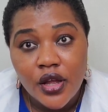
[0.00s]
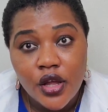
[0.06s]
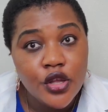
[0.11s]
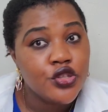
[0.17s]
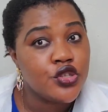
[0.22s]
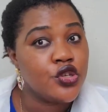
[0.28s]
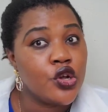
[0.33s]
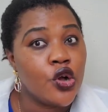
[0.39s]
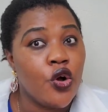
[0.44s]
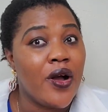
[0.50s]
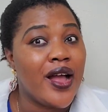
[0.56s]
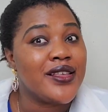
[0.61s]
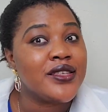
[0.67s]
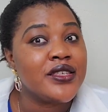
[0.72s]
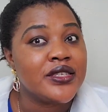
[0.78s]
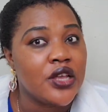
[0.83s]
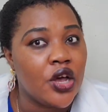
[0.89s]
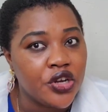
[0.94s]
to go and
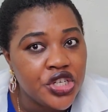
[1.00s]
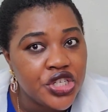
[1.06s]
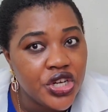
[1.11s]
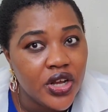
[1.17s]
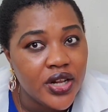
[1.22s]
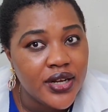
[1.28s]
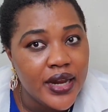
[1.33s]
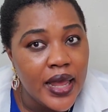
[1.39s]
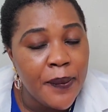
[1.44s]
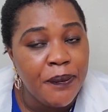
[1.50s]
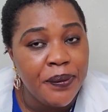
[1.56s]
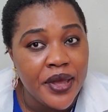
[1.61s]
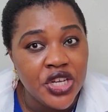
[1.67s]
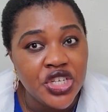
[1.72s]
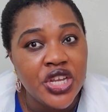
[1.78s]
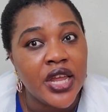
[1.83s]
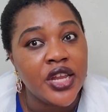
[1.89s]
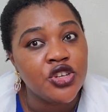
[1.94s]
suction a
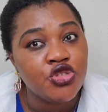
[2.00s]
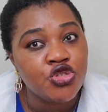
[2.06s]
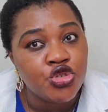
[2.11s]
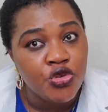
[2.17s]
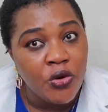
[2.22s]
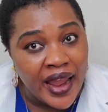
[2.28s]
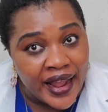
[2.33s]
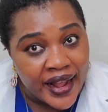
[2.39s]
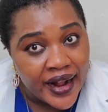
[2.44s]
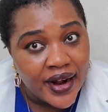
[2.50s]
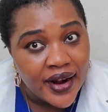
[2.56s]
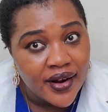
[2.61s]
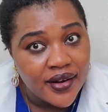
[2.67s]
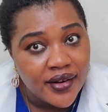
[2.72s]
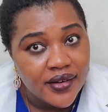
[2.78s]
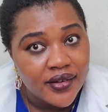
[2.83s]
patient trach?